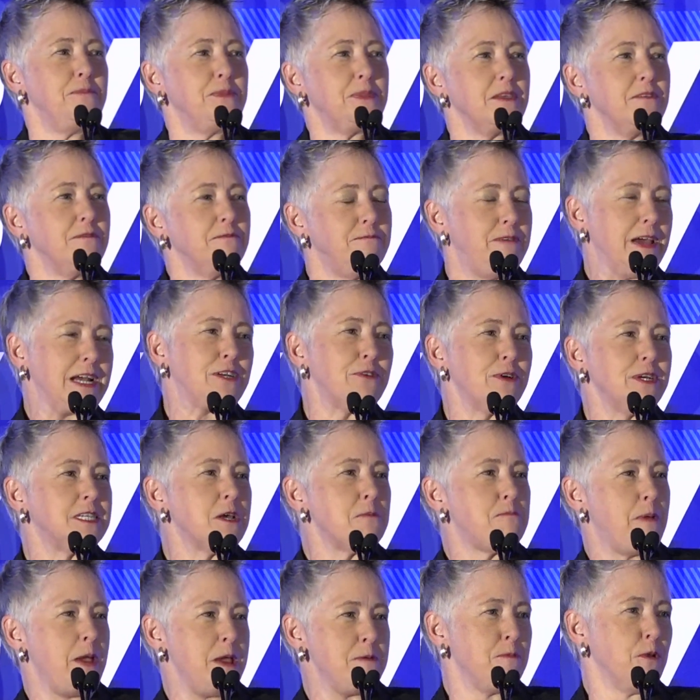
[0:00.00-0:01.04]
Victory's a
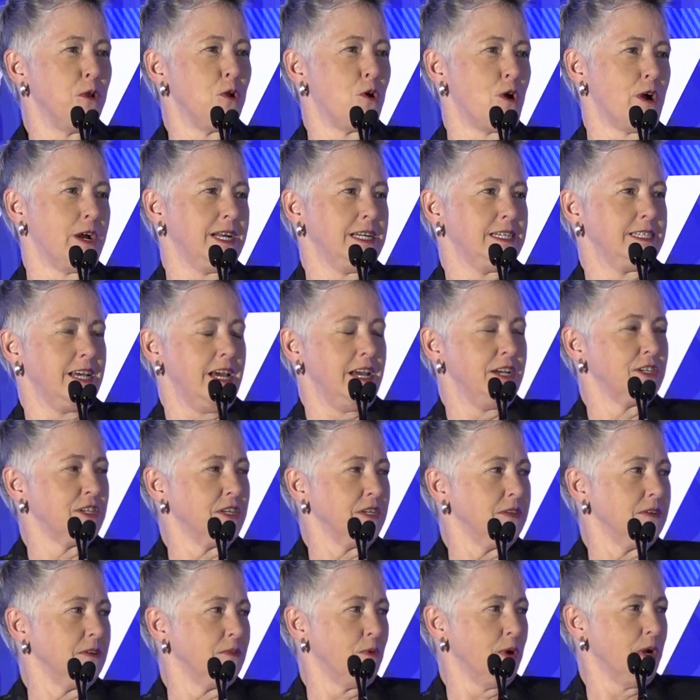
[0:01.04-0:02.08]
people
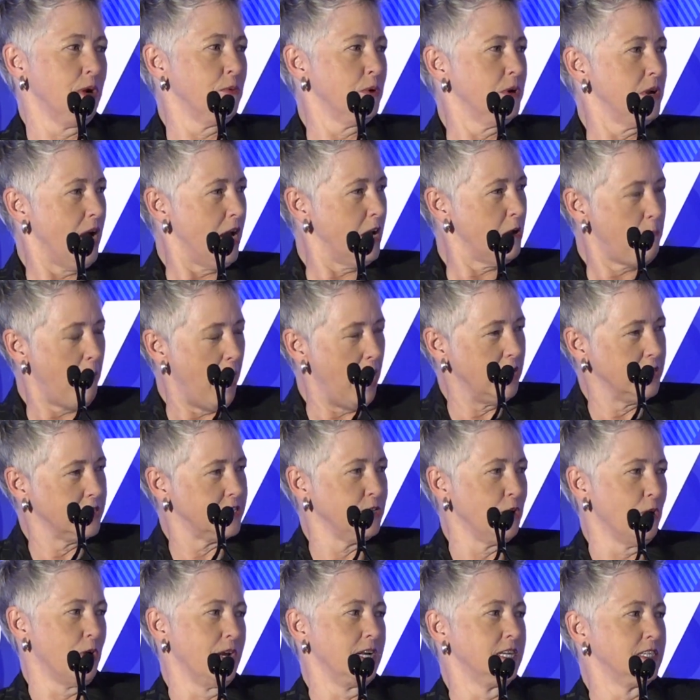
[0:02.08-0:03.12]
organization. We're not a
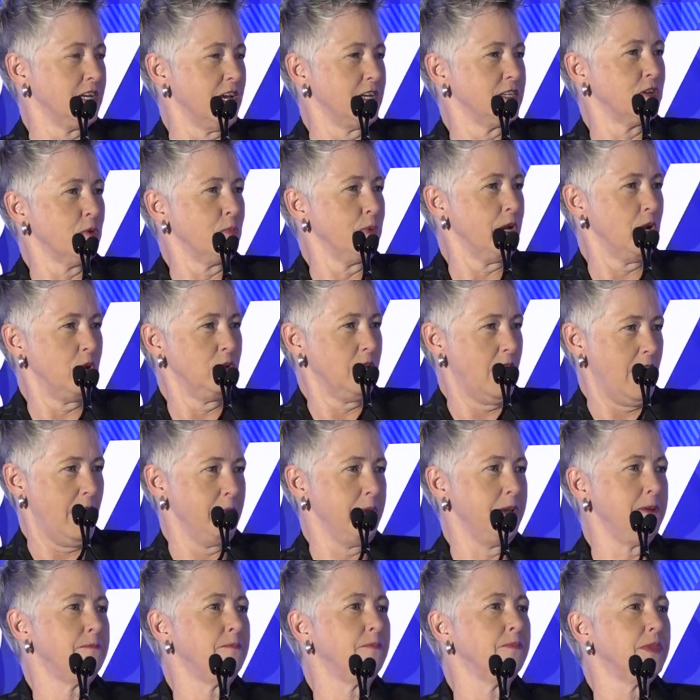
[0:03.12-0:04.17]
policy organization. We don't
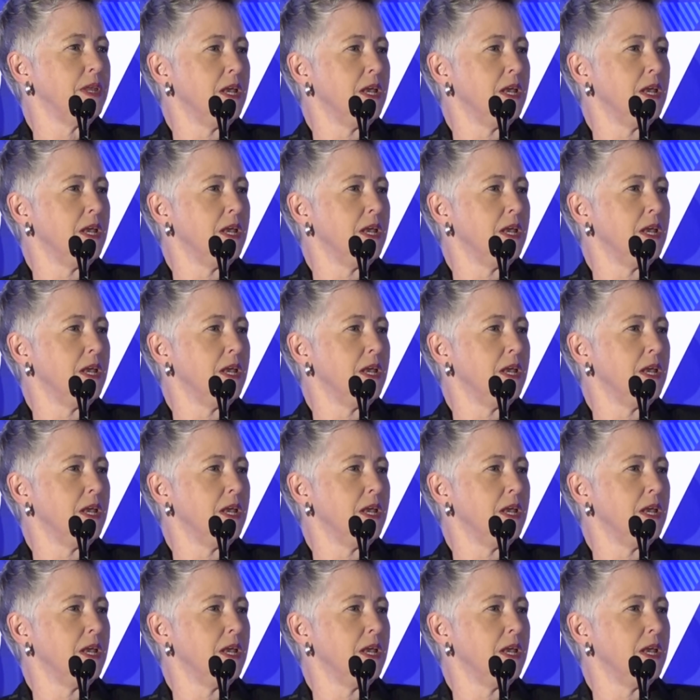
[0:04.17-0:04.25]
lobby.